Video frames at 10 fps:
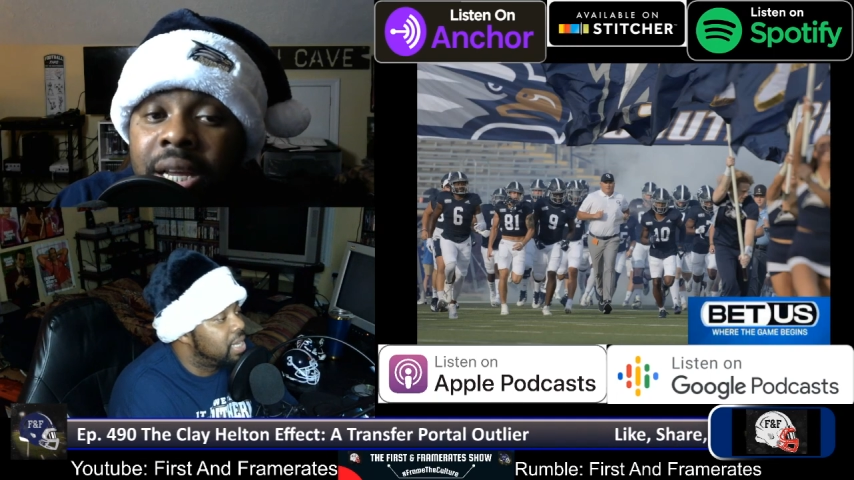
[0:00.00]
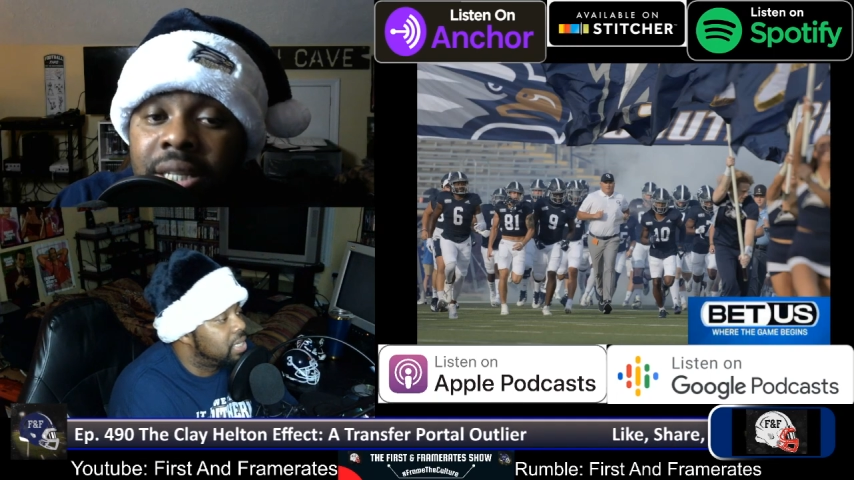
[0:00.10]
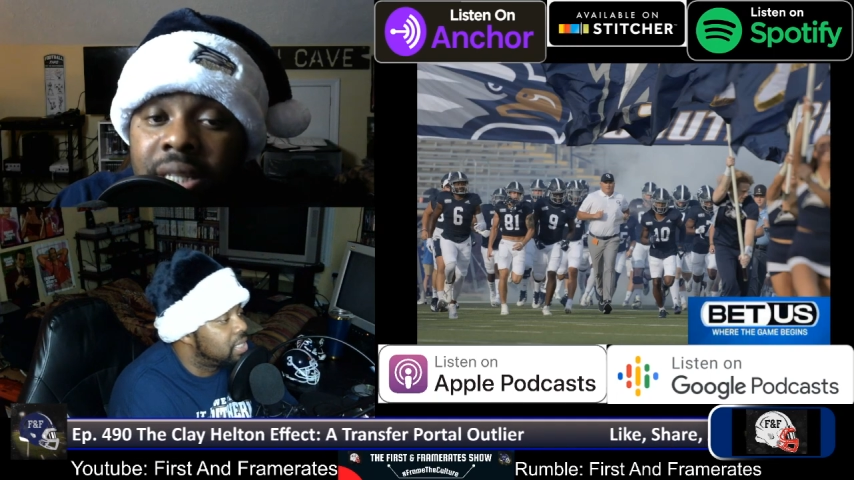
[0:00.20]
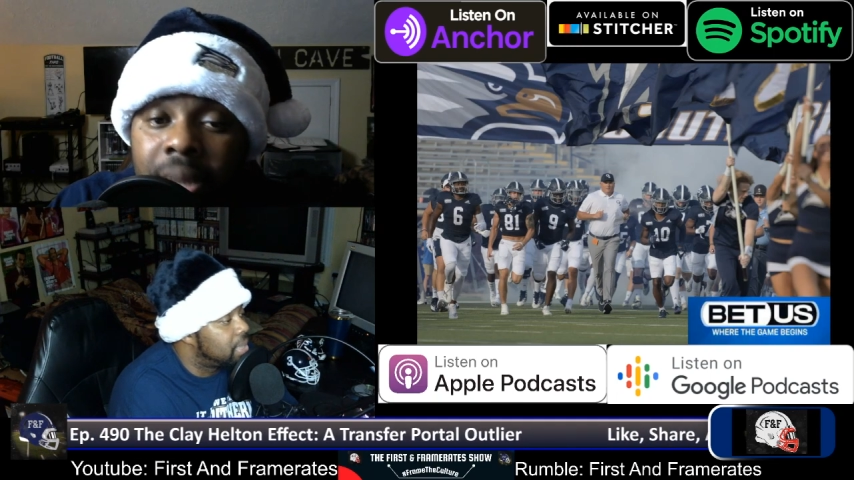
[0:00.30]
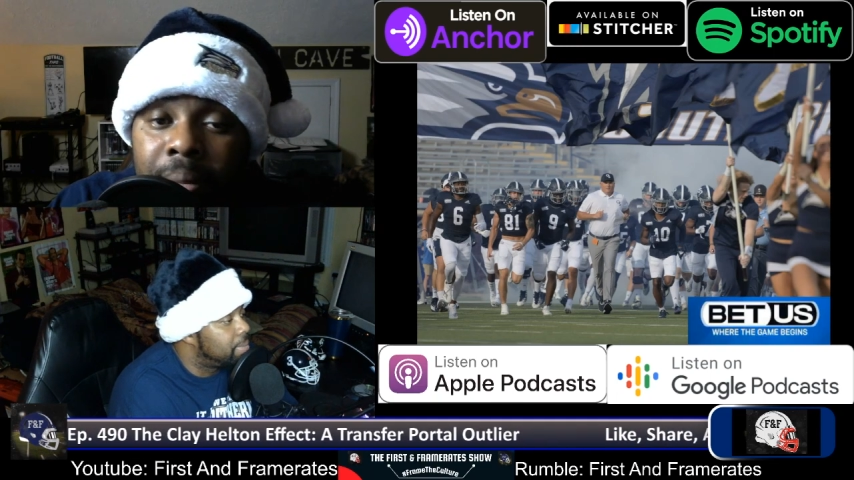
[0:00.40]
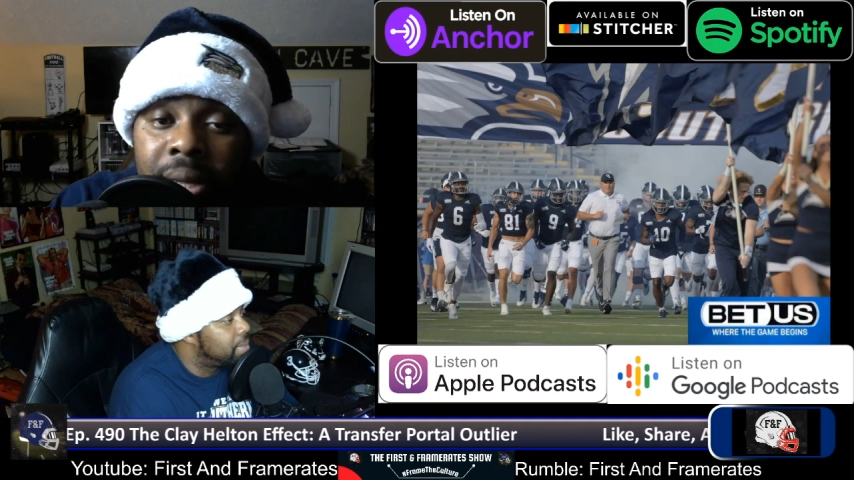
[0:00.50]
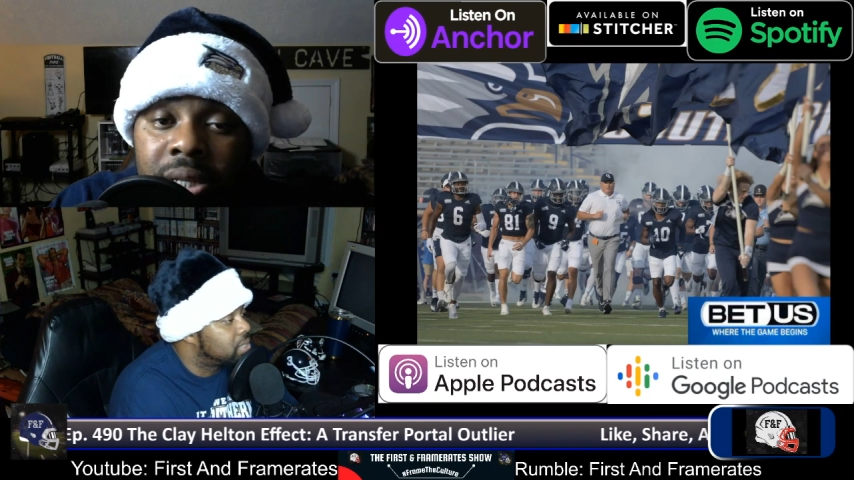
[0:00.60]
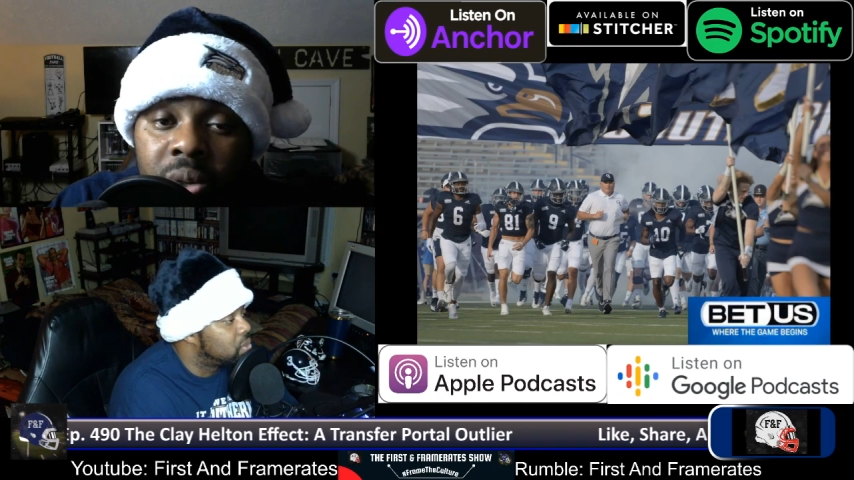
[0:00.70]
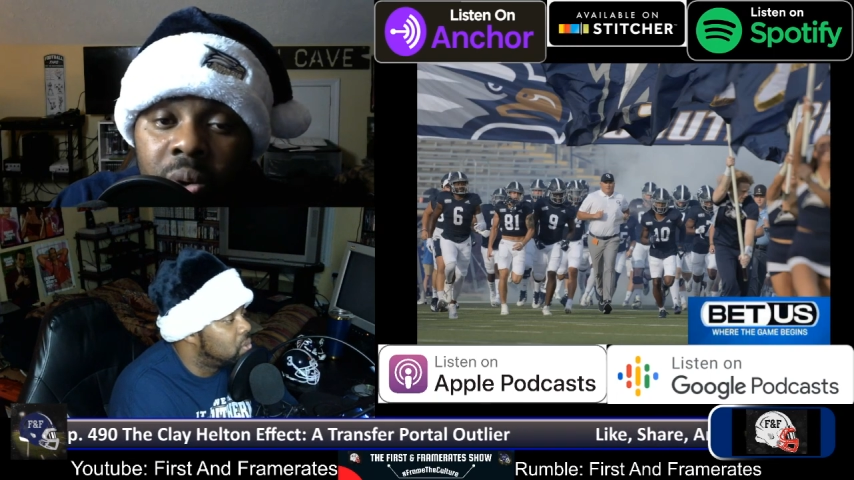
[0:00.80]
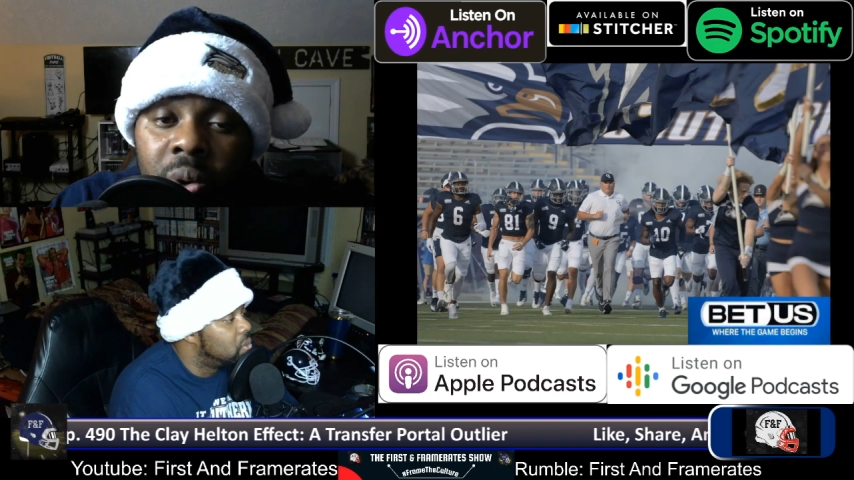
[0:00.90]
NCAA
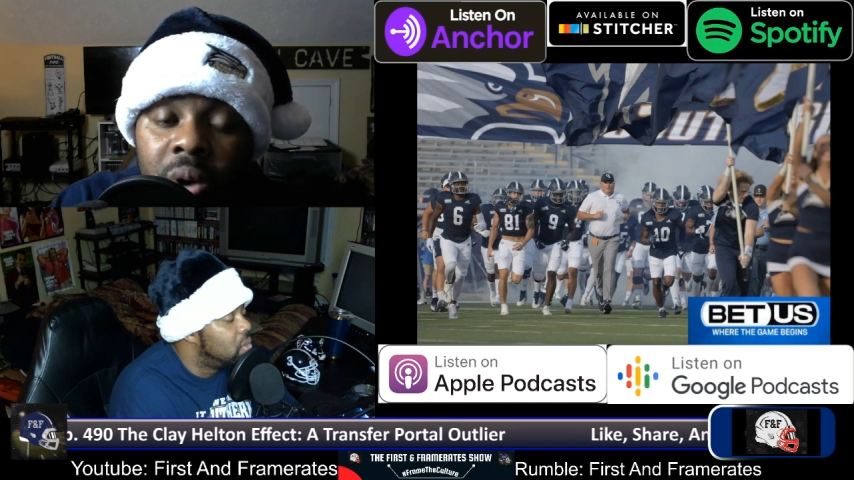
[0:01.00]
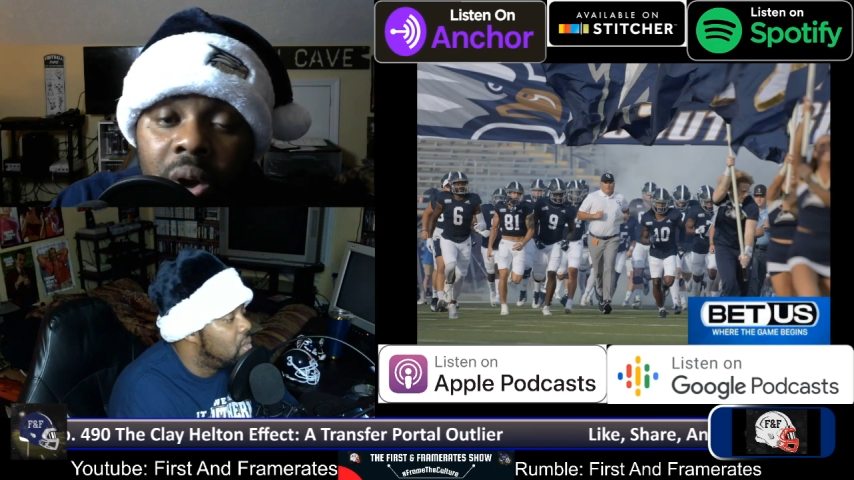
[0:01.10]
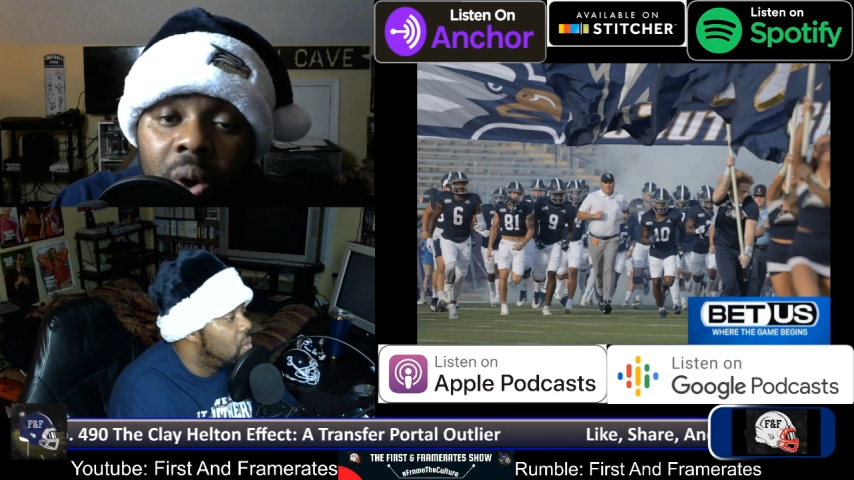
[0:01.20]
school